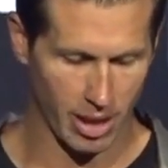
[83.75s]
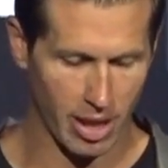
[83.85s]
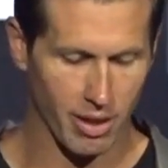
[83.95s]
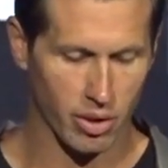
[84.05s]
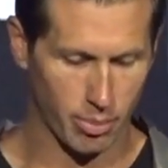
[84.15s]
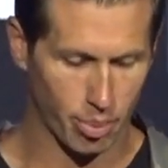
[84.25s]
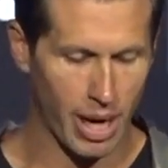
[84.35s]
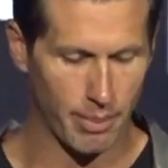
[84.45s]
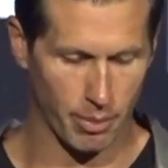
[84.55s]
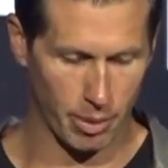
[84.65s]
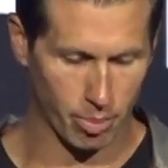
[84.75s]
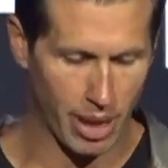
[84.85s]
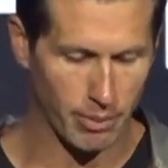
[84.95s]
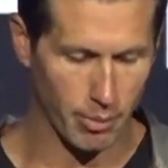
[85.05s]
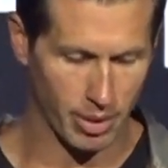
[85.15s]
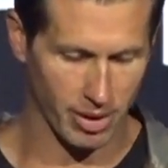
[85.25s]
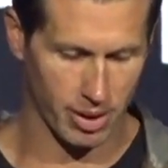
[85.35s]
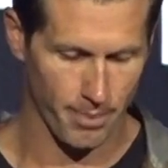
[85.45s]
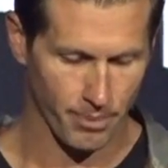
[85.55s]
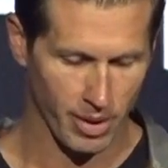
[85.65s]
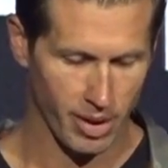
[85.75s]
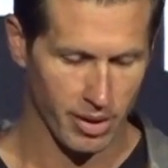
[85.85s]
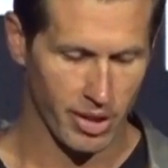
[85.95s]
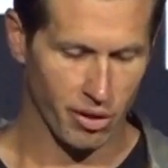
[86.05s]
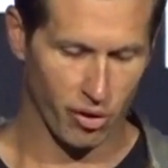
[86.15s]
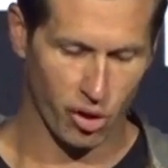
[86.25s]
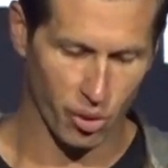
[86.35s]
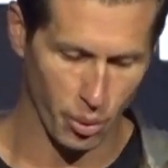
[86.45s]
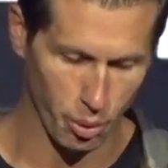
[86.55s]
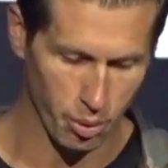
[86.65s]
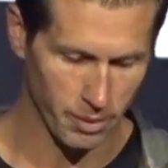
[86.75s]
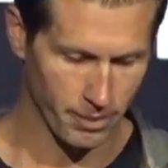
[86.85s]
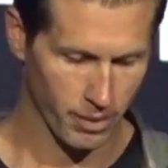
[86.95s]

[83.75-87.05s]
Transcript: And here's the problem the problem is that you're true